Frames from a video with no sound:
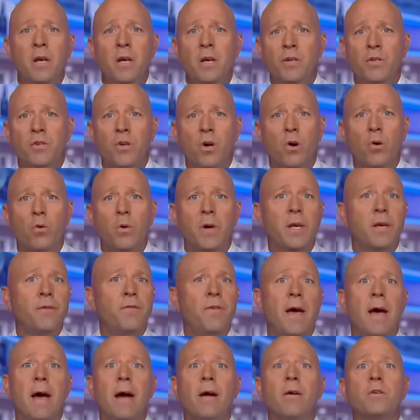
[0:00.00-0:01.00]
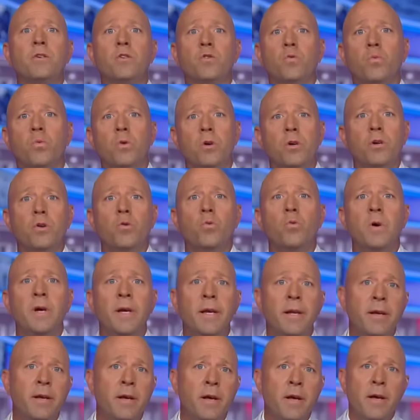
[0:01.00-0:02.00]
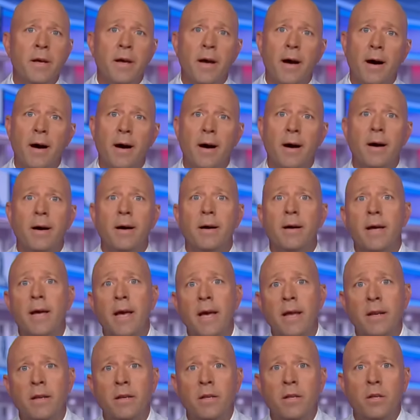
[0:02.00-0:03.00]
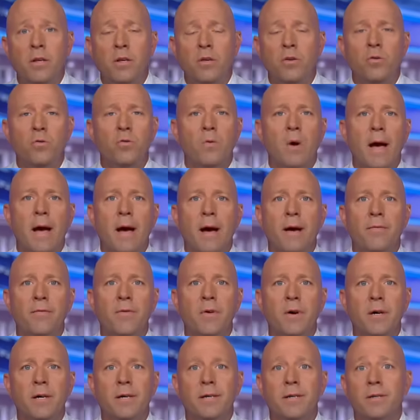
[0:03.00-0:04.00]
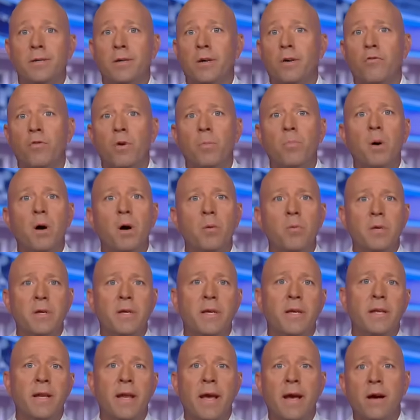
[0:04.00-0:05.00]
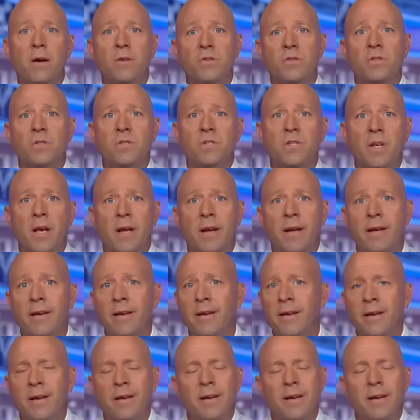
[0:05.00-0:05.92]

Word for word: So if Harris were to win and you have a Republican House and Senate,